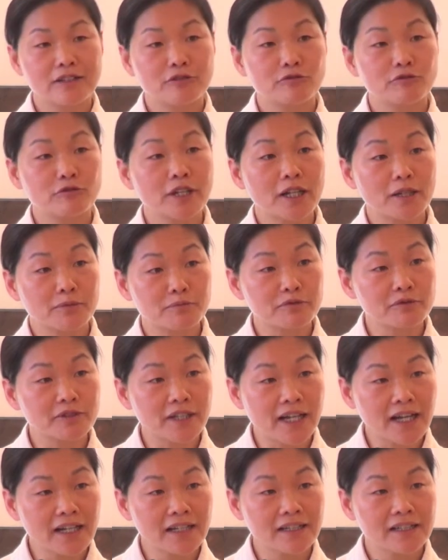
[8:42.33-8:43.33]
we are
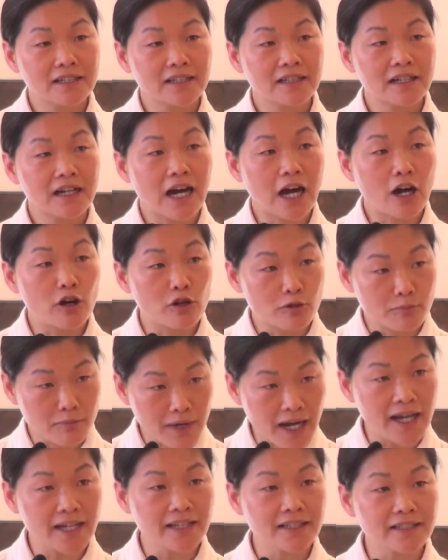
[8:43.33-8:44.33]
Buddha, our
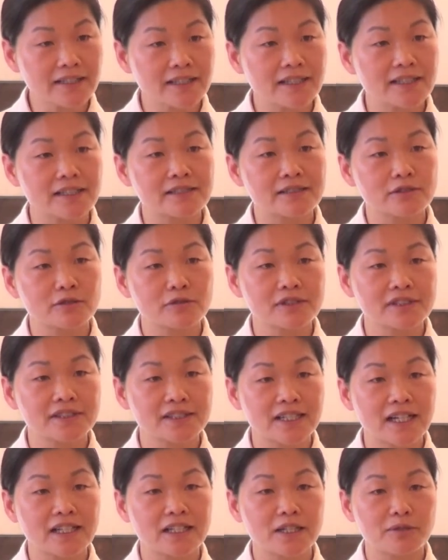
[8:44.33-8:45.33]
mind is
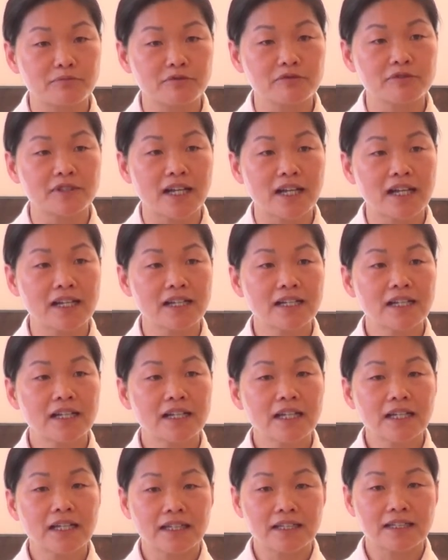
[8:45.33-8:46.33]
originally Buddha,
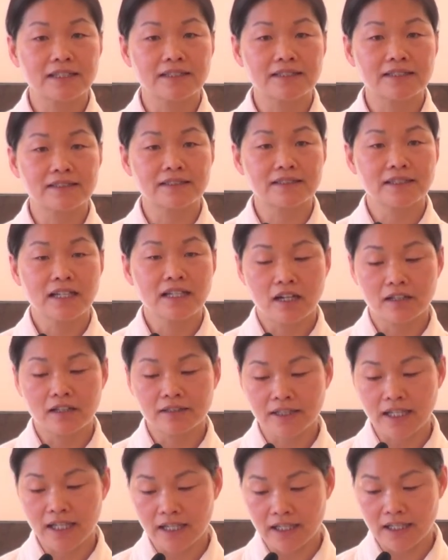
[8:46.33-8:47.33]
is
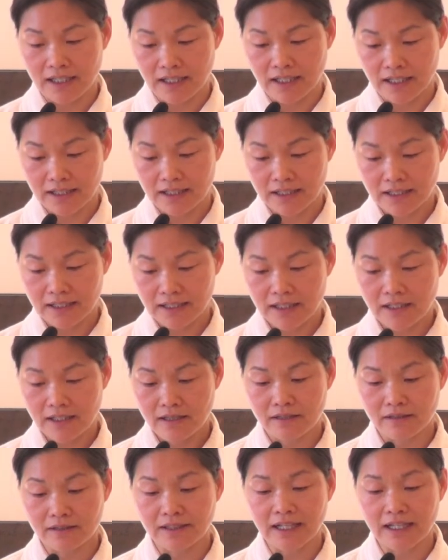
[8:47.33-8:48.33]
attaining
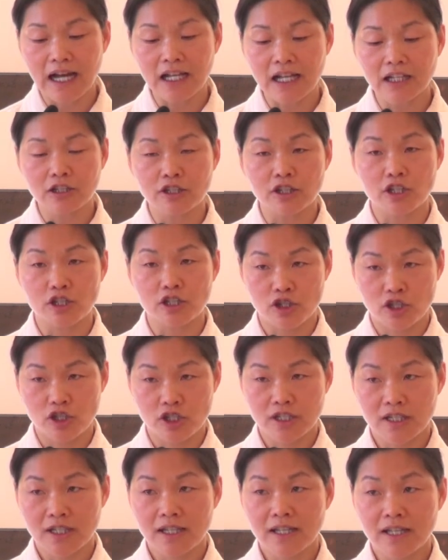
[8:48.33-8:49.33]
the
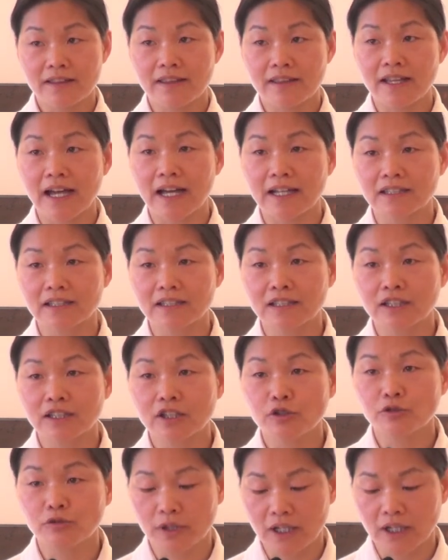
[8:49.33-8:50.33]
knowledge that
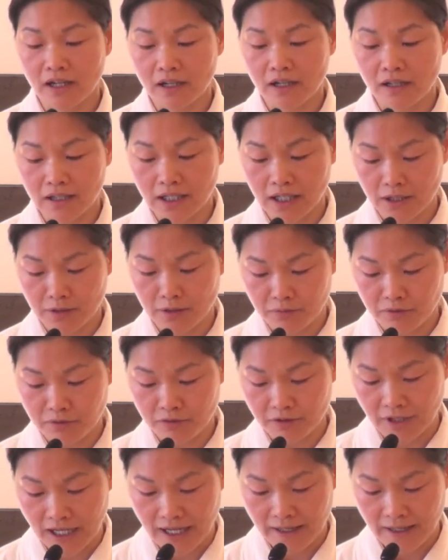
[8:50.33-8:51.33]
we are already
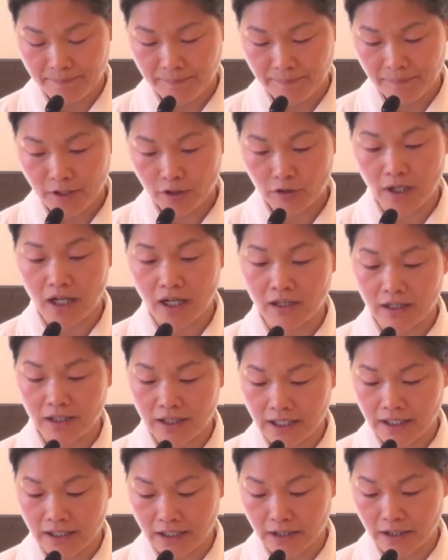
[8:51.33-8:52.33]
Buddha, we are
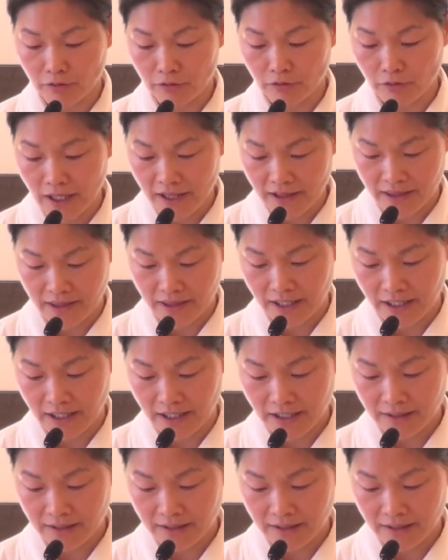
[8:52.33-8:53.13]
already wealthy.